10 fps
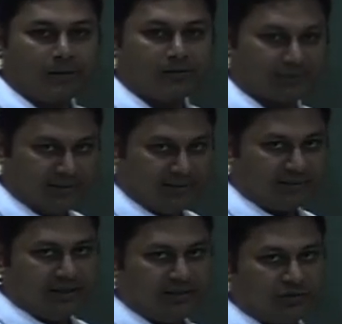So since
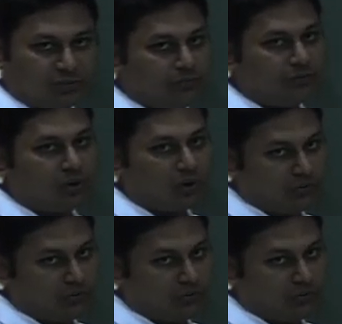it is true for all